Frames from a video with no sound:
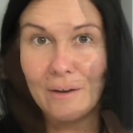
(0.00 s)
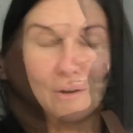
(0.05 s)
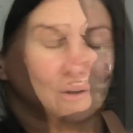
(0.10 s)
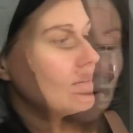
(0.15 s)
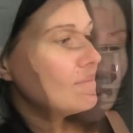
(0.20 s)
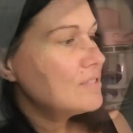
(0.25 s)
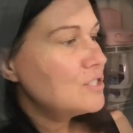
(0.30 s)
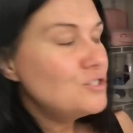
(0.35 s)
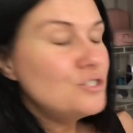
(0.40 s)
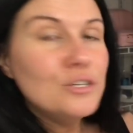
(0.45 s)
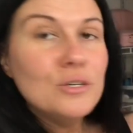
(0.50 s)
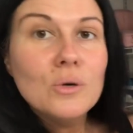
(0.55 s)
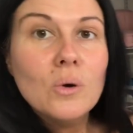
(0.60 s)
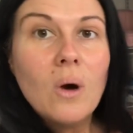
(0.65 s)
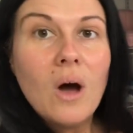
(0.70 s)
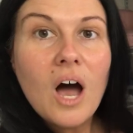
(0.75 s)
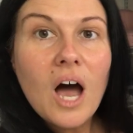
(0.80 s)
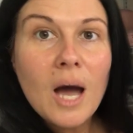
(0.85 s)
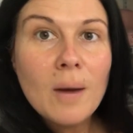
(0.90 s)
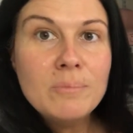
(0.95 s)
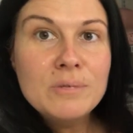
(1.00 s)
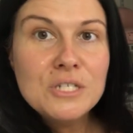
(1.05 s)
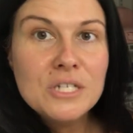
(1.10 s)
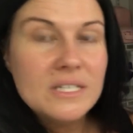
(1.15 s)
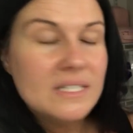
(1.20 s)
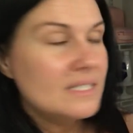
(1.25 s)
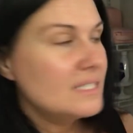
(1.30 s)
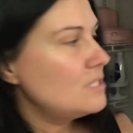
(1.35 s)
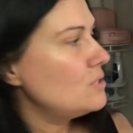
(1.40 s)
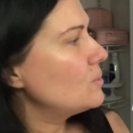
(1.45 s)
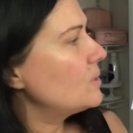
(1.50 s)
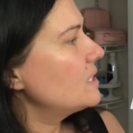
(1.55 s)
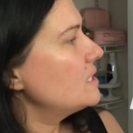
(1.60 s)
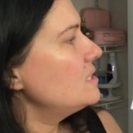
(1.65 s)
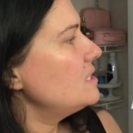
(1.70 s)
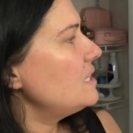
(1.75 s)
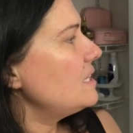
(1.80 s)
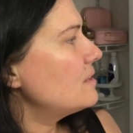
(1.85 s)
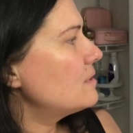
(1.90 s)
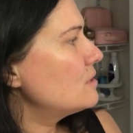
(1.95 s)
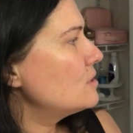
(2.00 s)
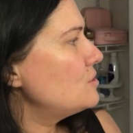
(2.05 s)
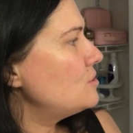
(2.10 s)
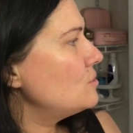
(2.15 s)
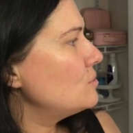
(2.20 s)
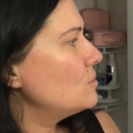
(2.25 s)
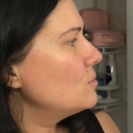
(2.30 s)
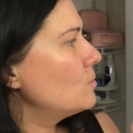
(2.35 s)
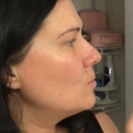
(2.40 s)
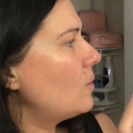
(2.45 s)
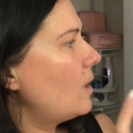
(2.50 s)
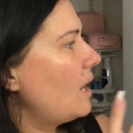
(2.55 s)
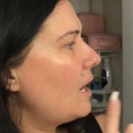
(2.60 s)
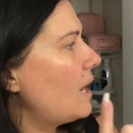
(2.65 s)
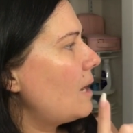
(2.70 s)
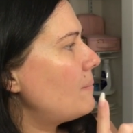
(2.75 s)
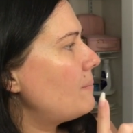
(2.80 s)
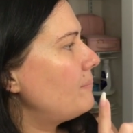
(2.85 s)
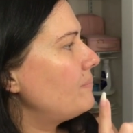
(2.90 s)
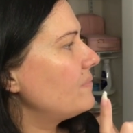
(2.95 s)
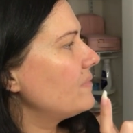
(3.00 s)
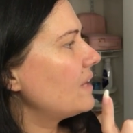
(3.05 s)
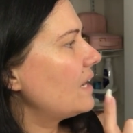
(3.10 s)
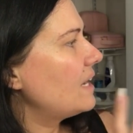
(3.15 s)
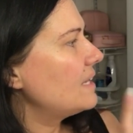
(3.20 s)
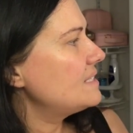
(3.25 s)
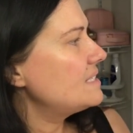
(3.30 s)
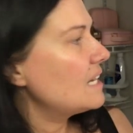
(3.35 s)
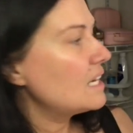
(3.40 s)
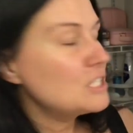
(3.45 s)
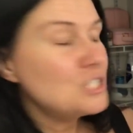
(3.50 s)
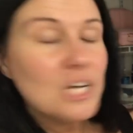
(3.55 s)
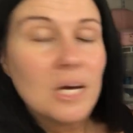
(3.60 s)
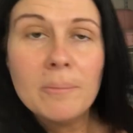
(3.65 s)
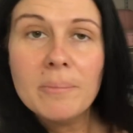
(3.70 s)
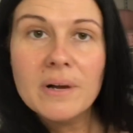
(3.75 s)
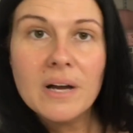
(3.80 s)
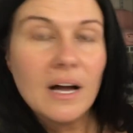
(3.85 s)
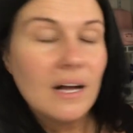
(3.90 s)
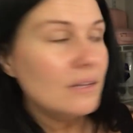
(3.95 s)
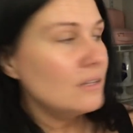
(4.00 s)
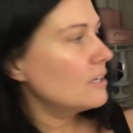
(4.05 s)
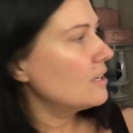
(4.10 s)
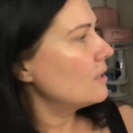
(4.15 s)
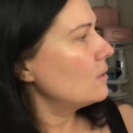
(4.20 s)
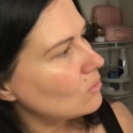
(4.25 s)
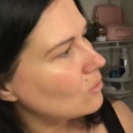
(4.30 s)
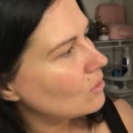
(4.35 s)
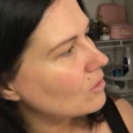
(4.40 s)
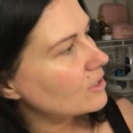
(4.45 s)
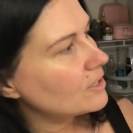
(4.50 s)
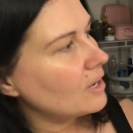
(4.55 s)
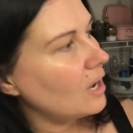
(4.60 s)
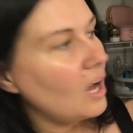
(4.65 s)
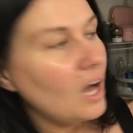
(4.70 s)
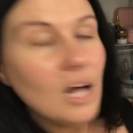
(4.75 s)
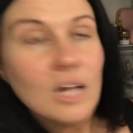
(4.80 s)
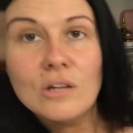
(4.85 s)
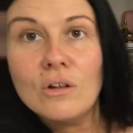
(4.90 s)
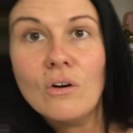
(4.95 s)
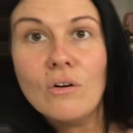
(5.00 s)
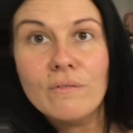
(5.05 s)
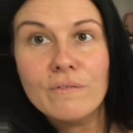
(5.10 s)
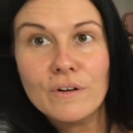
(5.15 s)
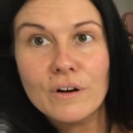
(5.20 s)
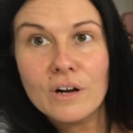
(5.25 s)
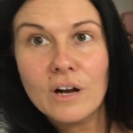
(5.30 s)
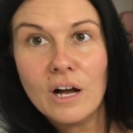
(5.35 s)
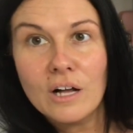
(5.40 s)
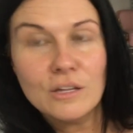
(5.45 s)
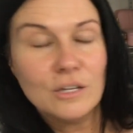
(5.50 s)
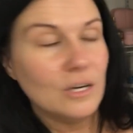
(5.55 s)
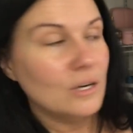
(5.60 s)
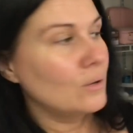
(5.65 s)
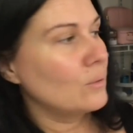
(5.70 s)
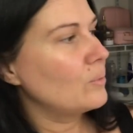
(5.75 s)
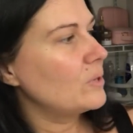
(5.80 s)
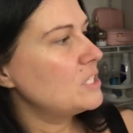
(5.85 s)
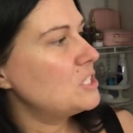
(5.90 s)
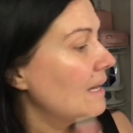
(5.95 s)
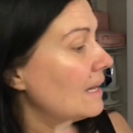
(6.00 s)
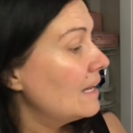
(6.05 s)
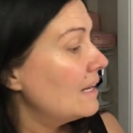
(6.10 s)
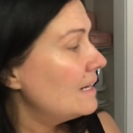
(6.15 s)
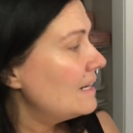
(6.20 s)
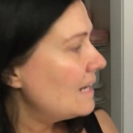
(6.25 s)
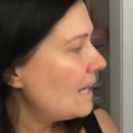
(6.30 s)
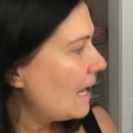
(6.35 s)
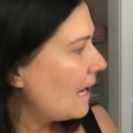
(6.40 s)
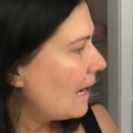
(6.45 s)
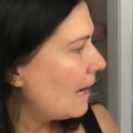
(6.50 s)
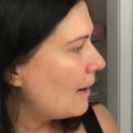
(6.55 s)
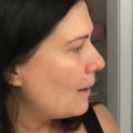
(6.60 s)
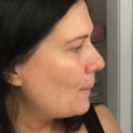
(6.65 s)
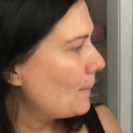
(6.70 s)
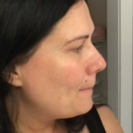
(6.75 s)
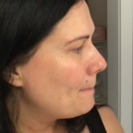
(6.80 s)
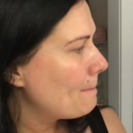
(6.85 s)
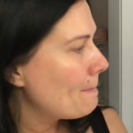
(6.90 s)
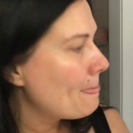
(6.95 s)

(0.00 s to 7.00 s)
It gives 2 options. You can either do a touch-up color or an all-over color. Now,